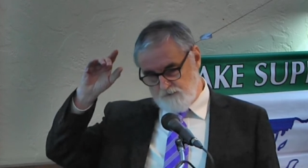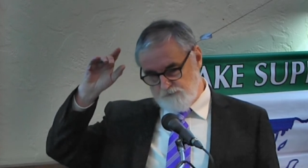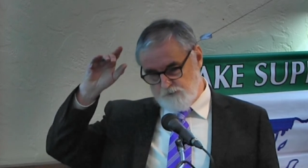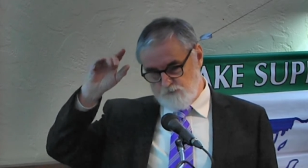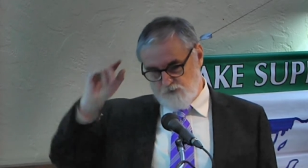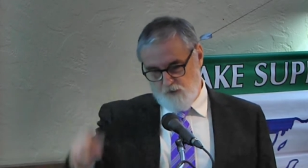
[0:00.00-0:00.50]
of
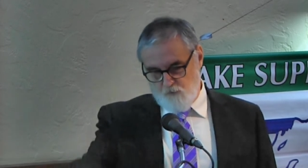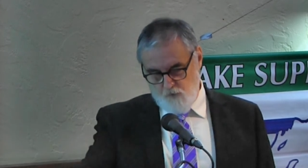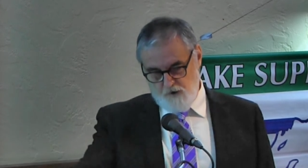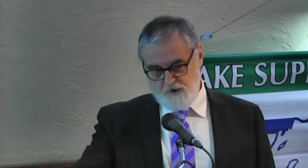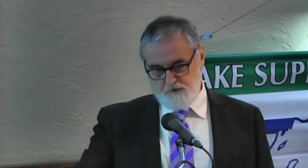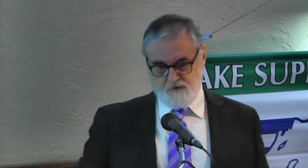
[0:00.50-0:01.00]
you don't
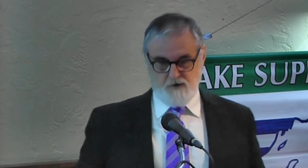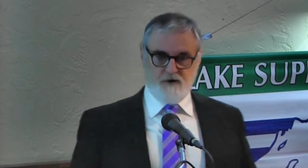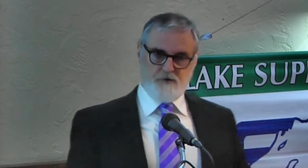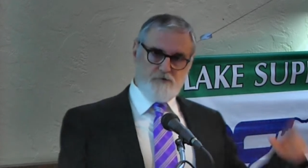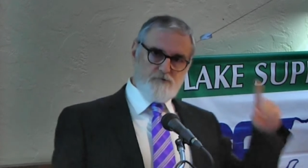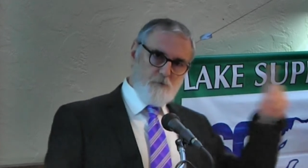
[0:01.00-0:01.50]
want
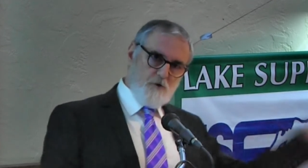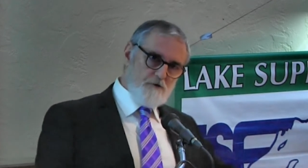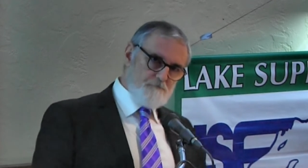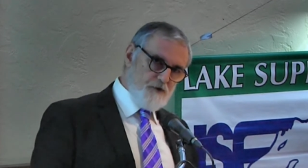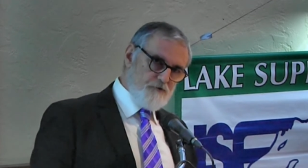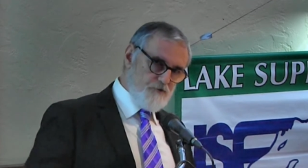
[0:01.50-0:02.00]
it. There's more
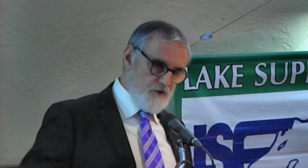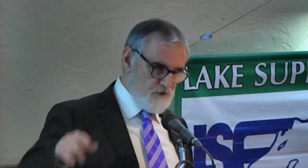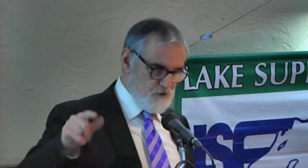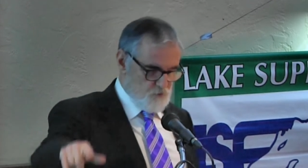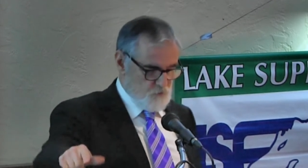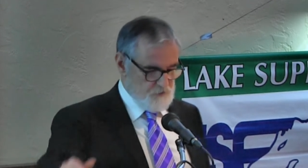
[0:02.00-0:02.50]
of us than you.